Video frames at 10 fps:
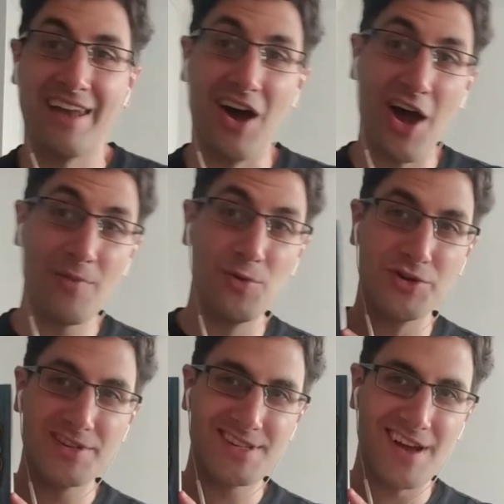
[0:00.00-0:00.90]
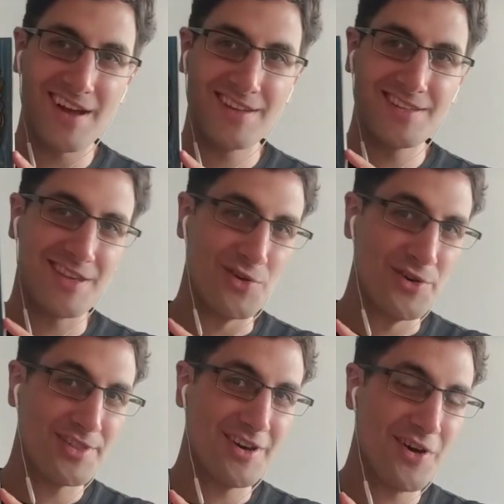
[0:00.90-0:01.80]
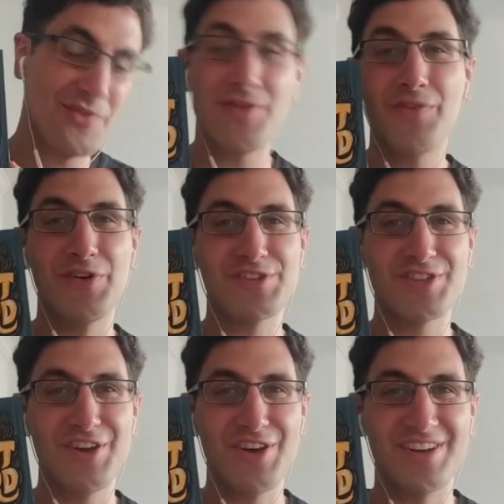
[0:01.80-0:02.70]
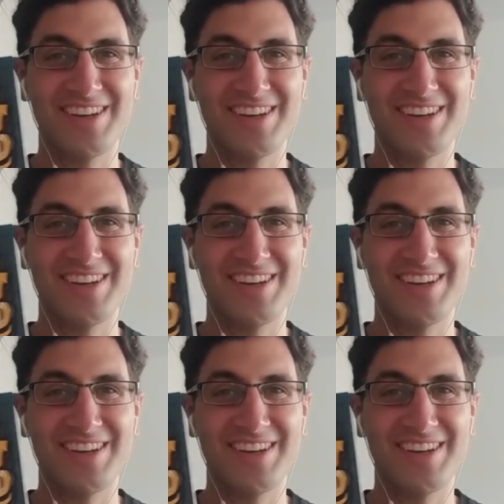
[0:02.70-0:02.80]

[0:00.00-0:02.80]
And I'm Will Kostarkis, the author of The First Third.